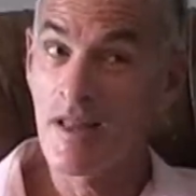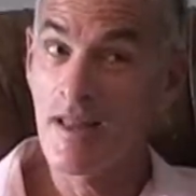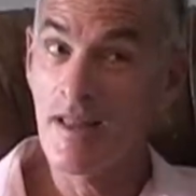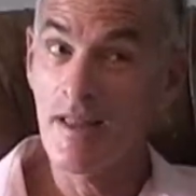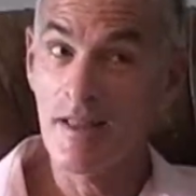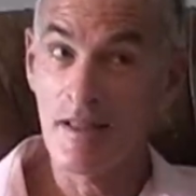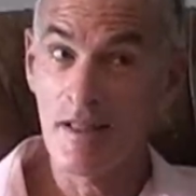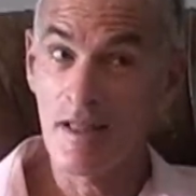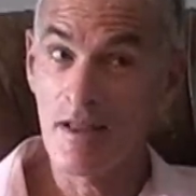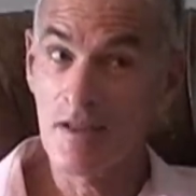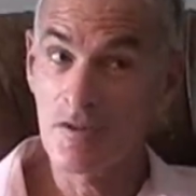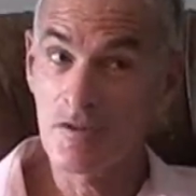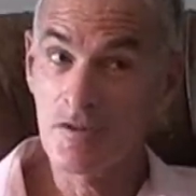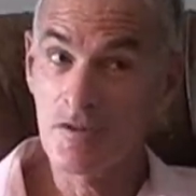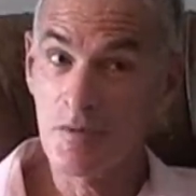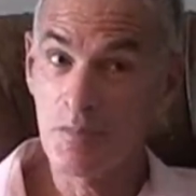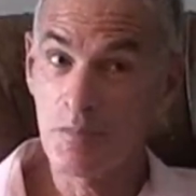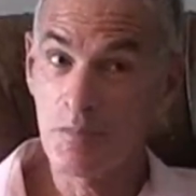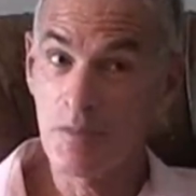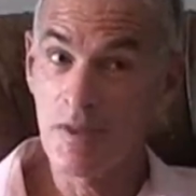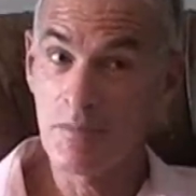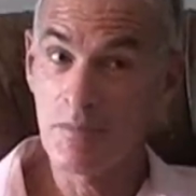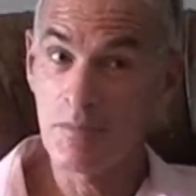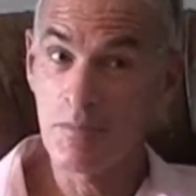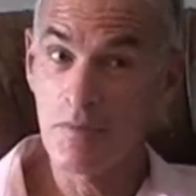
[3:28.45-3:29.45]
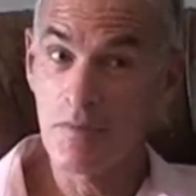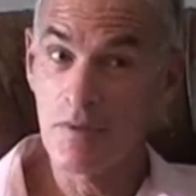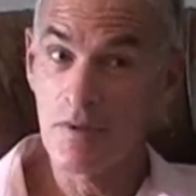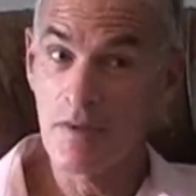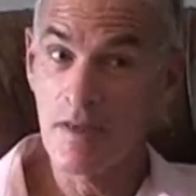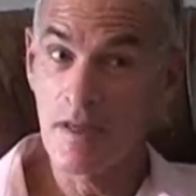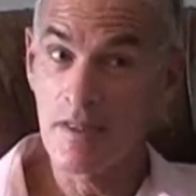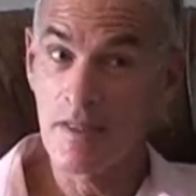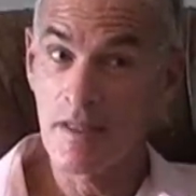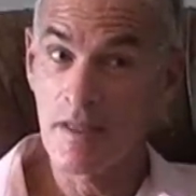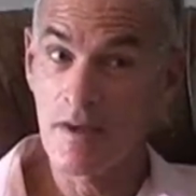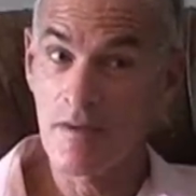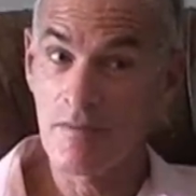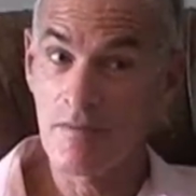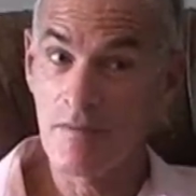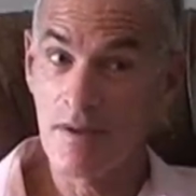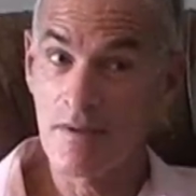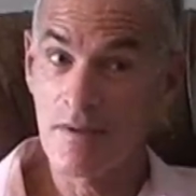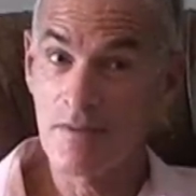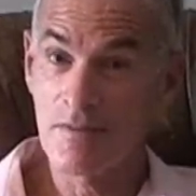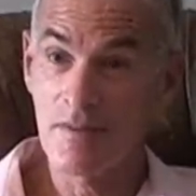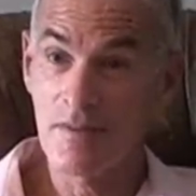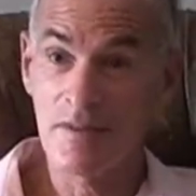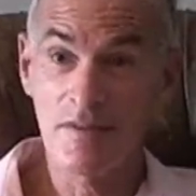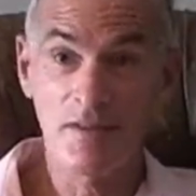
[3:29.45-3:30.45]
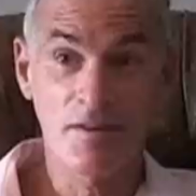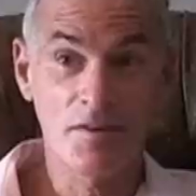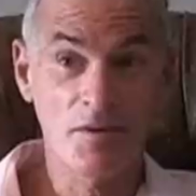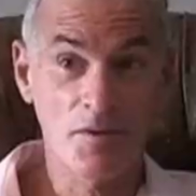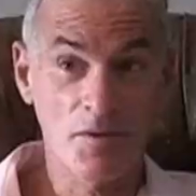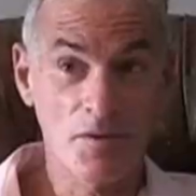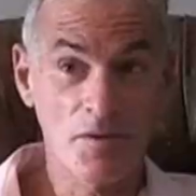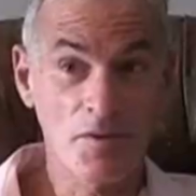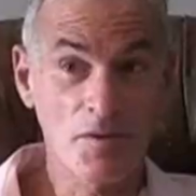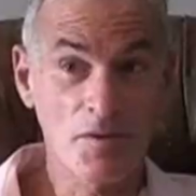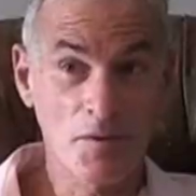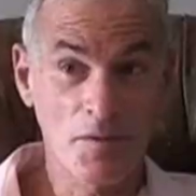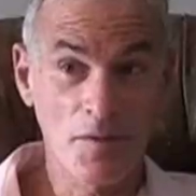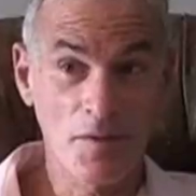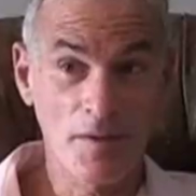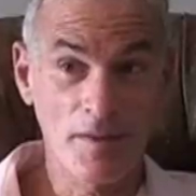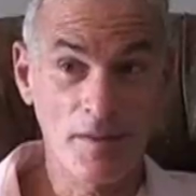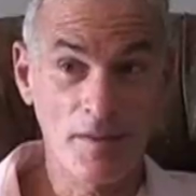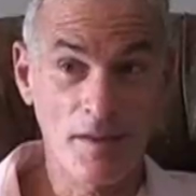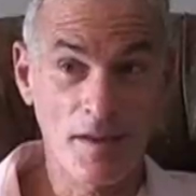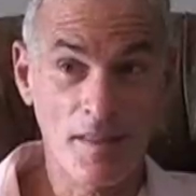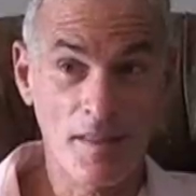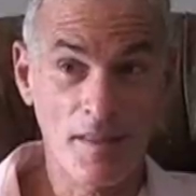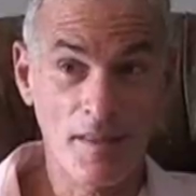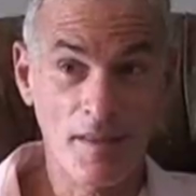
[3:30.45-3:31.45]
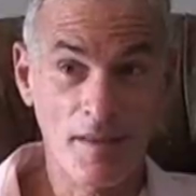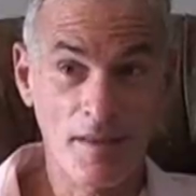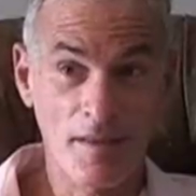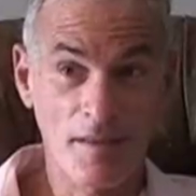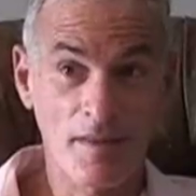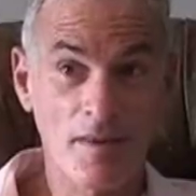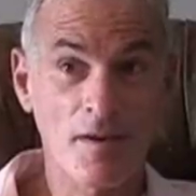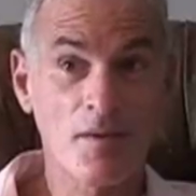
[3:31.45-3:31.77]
800 people are getting arrested and you're doing nothing.